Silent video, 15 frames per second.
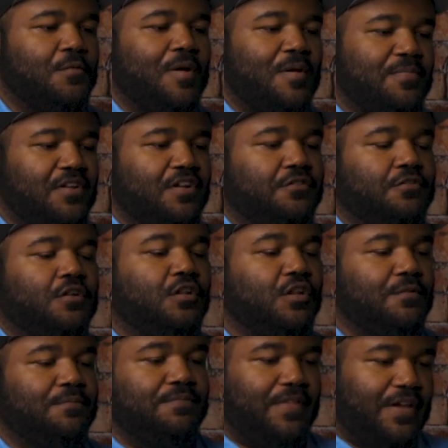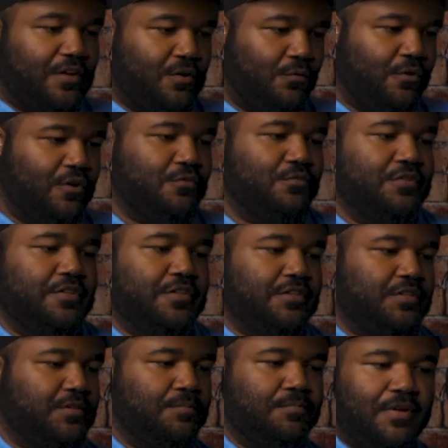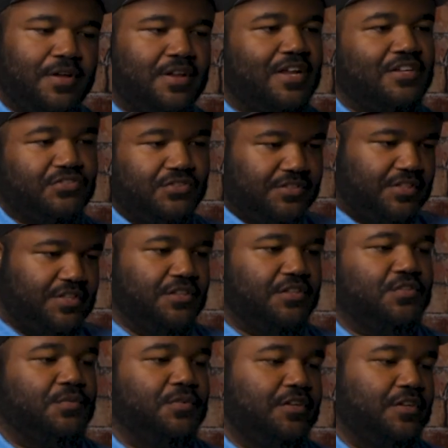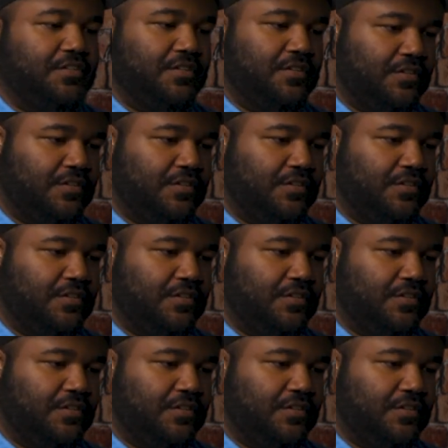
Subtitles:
might be another clip that could work with this, but as you can see, this one doesn't.